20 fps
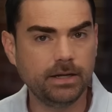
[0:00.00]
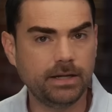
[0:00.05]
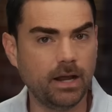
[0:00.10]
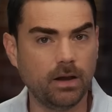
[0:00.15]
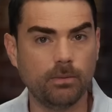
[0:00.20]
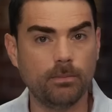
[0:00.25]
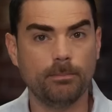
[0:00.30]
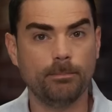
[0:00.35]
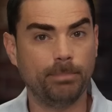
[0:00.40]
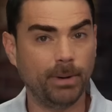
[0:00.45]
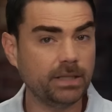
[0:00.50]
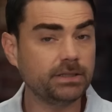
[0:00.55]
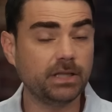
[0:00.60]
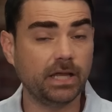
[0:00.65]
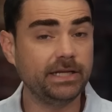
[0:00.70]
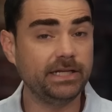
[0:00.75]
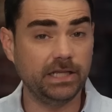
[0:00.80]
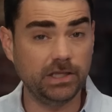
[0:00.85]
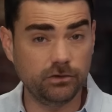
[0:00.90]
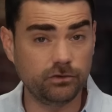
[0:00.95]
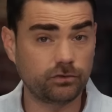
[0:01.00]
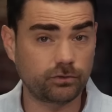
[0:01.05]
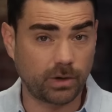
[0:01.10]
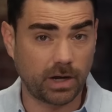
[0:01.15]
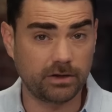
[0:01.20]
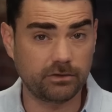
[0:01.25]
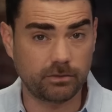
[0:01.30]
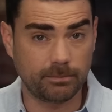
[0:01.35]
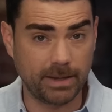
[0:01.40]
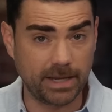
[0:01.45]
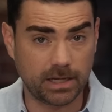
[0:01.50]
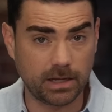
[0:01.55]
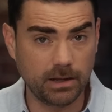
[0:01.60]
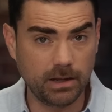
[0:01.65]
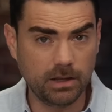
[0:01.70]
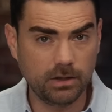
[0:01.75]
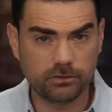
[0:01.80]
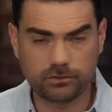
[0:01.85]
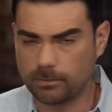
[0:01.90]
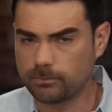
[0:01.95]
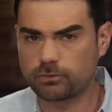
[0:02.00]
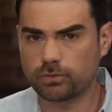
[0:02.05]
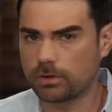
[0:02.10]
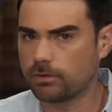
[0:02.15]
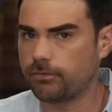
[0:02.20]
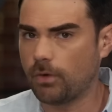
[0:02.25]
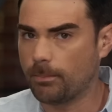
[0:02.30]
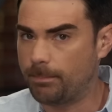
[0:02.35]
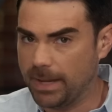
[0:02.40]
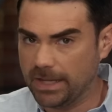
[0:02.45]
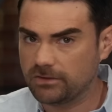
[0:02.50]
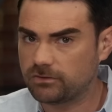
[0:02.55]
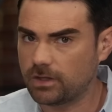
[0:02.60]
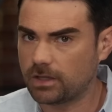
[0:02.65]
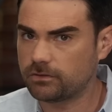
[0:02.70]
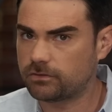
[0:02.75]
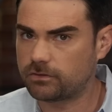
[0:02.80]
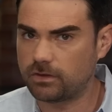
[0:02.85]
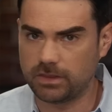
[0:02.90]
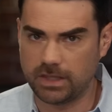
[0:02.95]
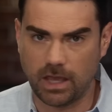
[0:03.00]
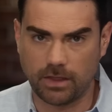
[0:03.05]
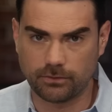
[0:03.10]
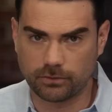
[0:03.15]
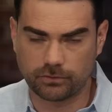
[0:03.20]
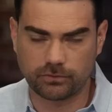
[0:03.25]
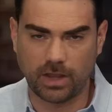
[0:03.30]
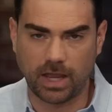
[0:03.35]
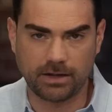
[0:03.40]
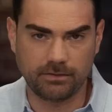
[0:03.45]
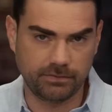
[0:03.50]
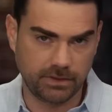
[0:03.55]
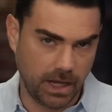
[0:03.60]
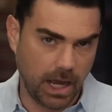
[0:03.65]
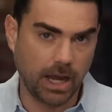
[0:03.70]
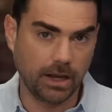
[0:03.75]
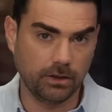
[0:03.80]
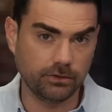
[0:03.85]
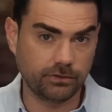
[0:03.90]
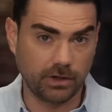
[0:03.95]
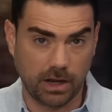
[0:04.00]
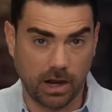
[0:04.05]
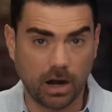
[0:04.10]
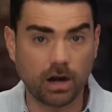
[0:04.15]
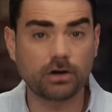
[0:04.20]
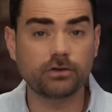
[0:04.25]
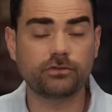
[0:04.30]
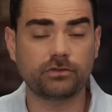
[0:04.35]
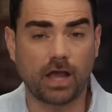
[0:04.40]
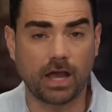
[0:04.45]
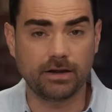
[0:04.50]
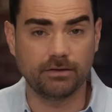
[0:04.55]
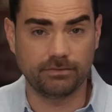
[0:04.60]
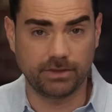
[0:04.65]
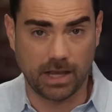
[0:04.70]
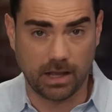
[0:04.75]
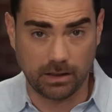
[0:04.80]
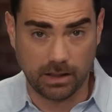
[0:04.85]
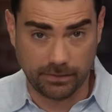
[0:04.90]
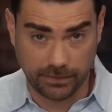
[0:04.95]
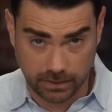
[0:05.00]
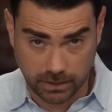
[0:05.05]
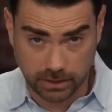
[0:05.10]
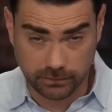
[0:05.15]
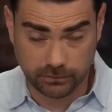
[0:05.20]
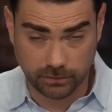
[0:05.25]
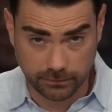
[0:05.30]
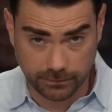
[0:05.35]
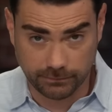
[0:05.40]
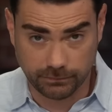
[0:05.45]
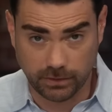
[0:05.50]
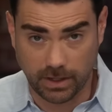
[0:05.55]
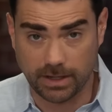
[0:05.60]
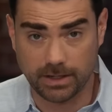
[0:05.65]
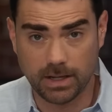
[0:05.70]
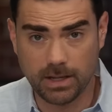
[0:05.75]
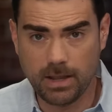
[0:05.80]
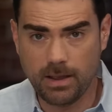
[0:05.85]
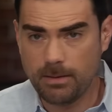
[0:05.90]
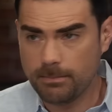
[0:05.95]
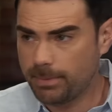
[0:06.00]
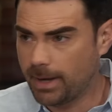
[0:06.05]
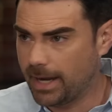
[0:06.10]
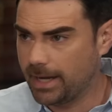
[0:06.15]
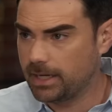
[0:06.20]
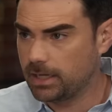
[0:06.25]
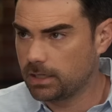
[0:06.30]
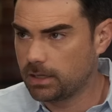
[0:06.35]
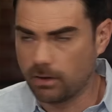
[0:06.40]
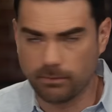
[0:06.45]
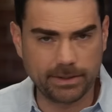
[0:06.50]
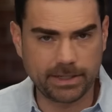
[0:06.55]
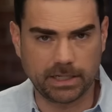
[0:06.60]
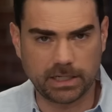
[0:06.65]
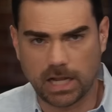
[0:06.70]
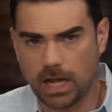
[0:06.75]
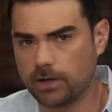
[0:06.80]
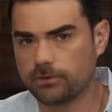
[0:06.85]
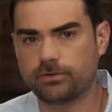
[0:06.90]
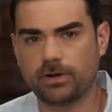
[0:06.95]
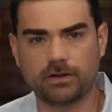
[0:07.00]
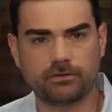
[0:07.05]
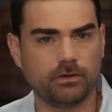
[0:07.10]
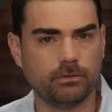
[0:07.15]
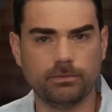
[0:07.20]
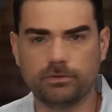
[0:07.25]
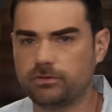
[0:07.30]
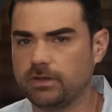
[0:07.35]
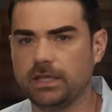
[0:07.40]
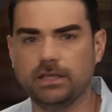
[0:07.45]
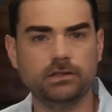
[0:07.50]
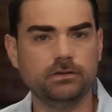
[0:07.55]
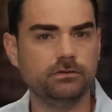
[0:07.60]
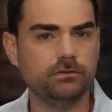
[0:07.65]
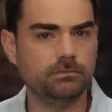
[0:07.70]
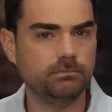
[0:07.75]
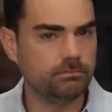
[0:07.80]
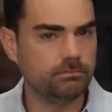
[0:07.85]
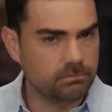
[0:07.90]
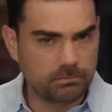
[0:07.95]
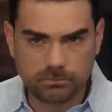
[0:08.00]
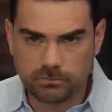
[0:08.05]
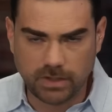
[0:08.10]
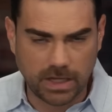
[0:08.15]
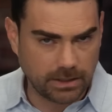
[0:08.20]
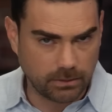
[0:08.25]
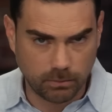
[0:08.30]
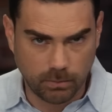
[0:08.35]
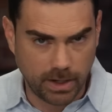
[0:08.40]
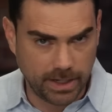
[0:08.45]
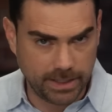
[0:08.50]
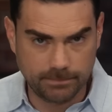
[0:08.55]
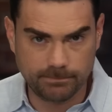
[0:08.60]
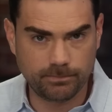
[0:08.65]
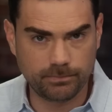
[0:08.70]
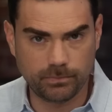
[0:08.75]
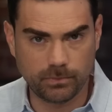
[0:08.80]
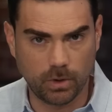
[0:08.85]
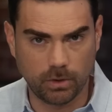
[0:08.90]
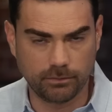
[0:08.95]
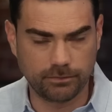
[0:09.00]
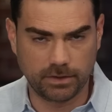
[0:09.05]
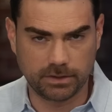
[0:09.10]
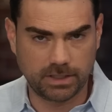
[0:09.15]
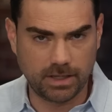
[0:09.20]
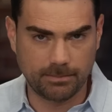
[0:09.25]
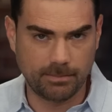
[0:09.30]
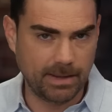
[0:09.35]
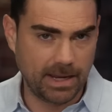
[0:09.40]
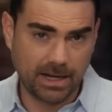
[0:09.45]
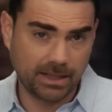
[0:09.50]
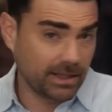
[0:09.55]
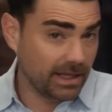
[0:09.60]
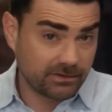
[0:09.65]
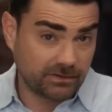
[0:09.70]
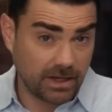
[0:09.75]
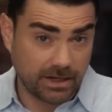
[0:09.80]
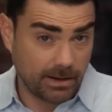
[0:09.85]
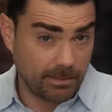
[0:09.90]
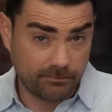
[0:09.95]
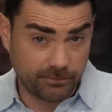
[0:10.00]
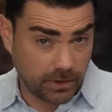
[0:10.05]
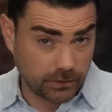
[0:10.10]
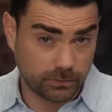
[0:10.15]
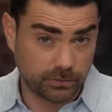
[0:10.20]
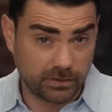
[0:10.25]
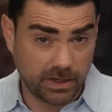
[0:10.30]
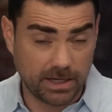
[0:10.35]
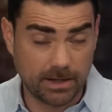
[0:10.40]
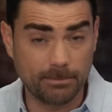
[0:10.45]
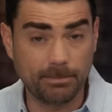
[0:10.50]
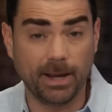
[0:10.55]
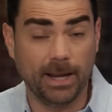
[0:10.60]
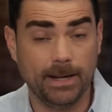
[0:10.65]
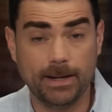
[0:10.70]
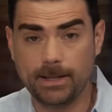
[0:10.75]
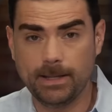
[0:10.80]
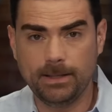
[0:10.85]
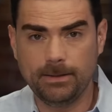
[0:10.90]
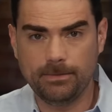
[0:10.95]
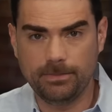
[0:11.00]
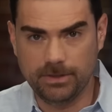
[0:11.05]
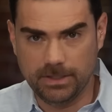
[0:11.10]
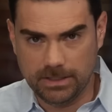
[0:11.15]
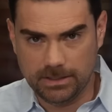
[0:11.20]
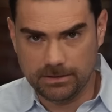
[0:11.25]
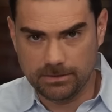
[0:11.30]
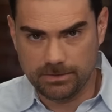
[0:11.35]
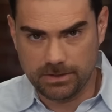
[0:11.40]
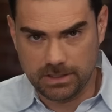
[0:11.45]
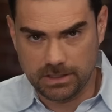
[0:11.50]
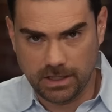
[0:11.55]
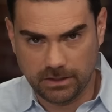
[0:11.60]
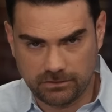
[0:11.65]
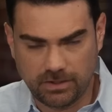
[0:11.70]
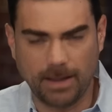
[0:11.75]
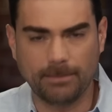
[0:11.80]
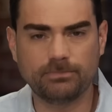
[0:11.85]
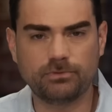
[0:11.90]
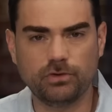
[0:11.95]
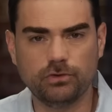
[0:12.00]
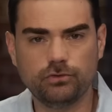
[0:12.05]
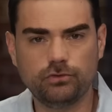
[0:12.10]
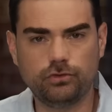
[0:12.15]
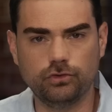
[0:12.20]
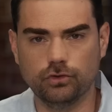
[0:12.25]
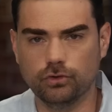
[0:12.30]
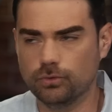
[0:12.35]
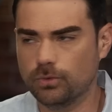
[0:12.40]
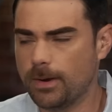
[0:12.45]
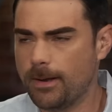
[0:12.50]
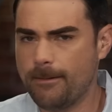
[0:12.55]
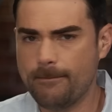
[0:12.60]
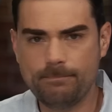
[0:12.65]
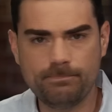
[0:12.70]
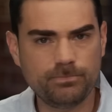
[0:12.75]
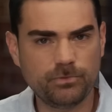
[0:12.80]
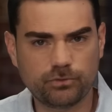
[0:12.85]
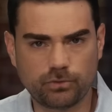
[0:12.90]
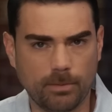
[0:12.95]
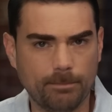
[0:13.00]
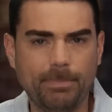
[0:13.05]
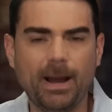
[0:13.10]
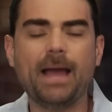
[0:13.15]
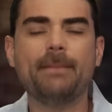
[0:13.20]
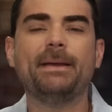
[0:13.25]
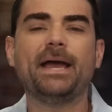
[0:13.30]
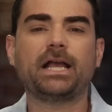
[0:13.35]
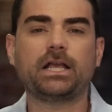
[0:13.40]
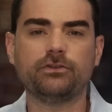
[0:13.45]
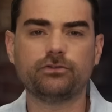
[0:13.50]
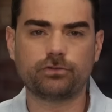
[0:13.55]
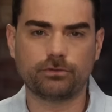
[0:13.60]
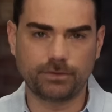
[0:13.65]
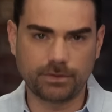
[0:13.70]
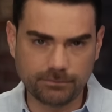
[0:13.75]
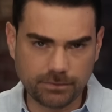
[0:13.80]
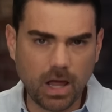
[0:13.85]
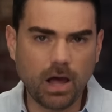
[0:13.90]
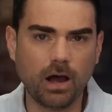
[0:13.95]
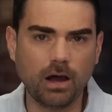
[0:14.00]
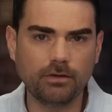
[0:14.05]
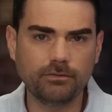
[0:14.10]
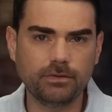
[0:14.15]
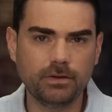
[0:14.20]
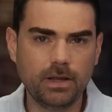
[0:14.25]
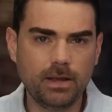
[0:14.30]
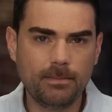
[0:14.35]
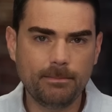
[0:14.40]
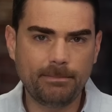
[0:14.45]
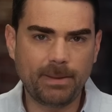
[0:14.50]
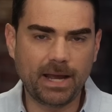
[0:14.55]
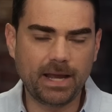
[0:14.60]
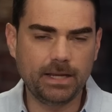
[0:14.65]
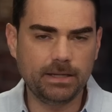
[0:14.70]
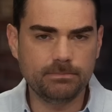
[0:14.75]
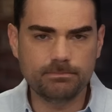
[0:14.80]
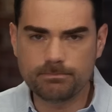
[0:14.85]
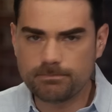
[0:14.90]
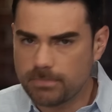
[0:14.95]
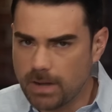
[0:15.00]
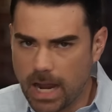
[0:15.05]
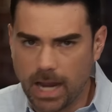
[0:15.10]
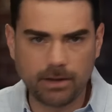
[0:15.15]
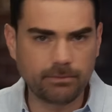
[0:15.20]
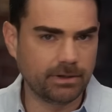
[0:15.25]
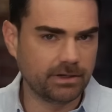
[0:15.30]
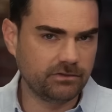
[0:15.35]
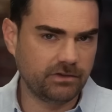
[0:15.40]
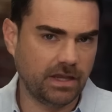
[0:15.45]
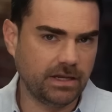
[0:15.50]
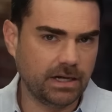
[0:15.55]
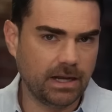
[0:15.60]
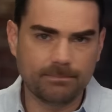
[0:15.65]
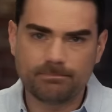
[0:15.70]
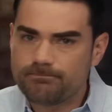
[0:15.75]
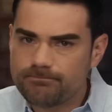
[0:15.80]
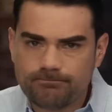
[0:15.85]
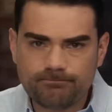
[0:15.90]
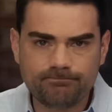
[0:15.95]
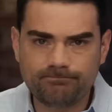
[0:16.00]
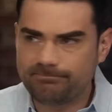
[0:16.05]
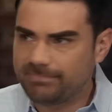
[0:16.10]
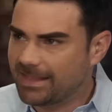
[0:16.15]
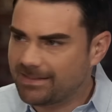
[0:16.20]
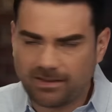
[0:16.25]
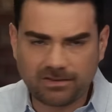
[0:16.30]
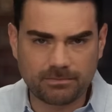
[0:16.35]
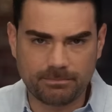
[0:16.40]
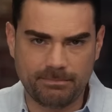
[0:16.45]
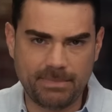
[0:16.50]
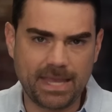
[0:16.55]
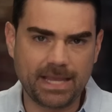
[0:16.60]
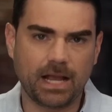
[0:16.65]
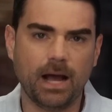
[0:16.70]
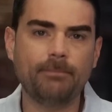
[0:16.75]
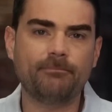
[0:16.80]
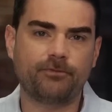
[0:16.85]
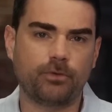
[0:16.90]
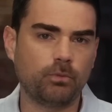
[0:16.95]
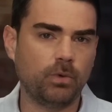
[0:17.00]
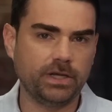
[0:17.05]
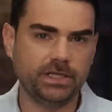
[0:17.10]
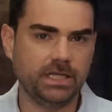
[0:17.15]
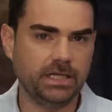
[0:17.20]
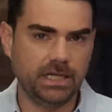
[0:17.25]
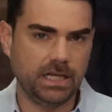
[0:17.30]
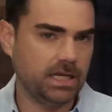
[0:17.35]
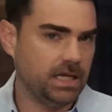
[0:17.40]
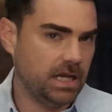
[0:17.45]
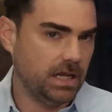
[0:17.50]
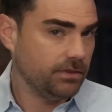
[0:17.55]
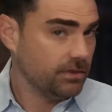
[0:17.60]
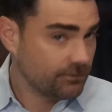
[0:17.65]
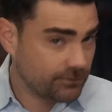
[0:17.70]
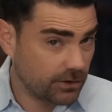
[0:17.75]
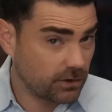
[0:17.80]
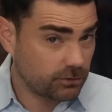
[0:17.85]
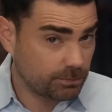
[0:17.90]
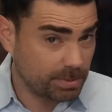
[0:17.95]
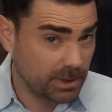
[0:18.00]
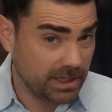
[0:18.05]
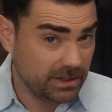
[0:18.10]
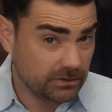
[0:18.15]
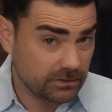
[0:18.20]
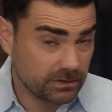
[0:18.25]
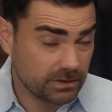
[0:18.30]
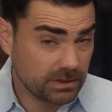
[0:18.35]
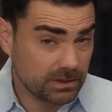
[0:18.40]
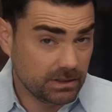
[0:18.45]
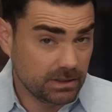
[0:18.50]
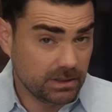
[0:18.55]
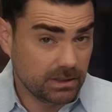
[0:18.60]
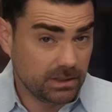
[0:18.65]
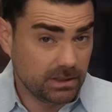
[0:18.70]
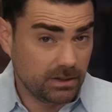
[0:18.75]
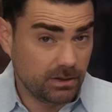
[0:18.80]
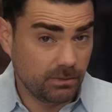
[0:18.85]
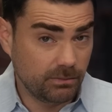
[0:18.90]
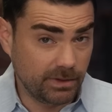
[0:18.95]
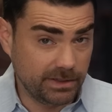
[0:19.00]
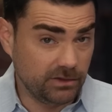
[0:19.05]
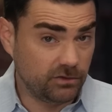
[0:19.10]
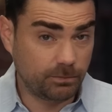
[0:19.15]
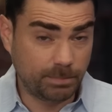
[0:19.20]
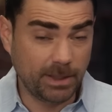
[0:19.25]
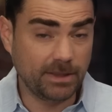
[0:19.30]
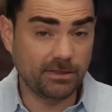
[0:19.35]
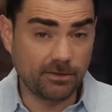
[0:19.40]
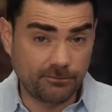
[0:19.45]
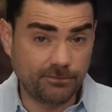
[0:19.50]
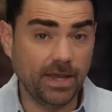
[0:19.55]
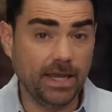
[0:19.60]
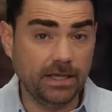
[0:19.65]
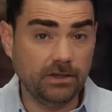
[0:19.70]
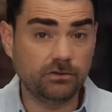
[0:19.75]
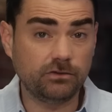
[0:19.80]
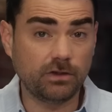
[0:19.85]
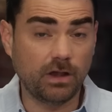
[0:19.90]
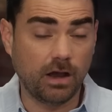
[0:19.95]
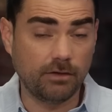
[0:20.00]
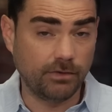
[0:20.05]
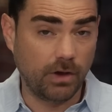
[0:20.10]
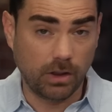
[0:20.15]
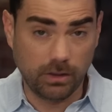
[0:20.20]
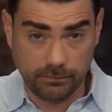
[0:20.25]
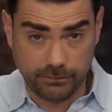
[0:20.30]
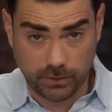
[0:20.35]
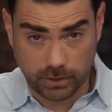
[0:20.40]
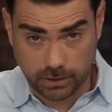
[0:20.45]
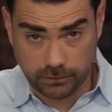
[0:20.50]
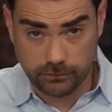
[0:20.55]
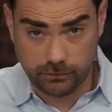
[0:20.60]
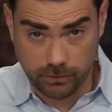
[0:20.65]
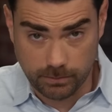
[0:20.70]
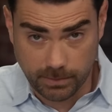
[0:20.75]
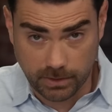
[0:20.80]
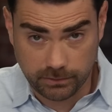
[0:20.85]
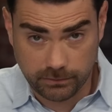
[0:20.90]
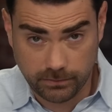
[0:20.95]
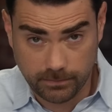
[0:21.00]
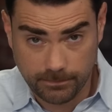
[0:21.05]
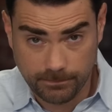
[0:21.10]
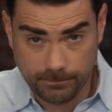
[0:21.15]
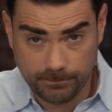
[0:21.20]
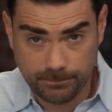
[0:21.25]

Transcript: Now, Bud Light is trying to make some sort of obeisance to the other side of the aisle, to our side of the aisle on the conservative side, by going and contracting with, say, Dana White over at the MMA. I like Dana, I'm friends with Dana, but the the attempt to sort of buy back conservative love by hiring Dana that doesn't make up for what you did in the first place when you spit in the face of all of your consumers.